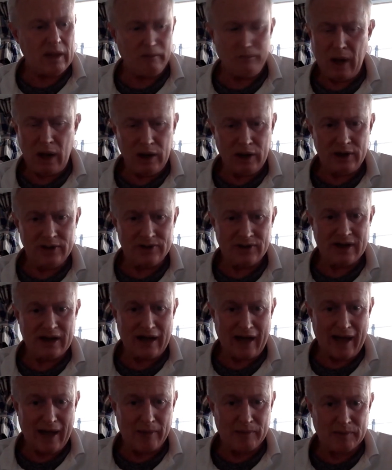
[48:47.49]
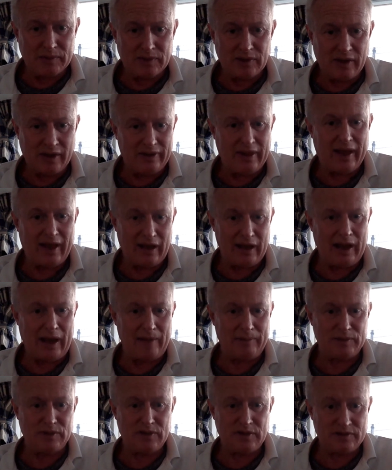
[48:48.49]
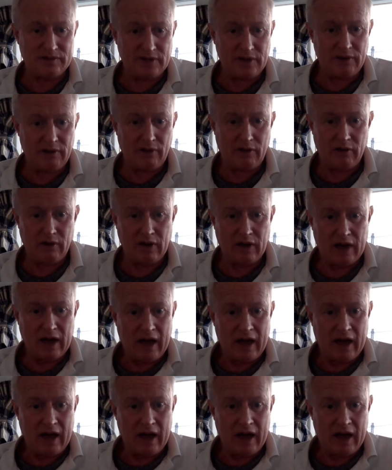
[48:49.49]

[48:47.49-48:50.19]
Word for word: markets collapse and they collapse to zero.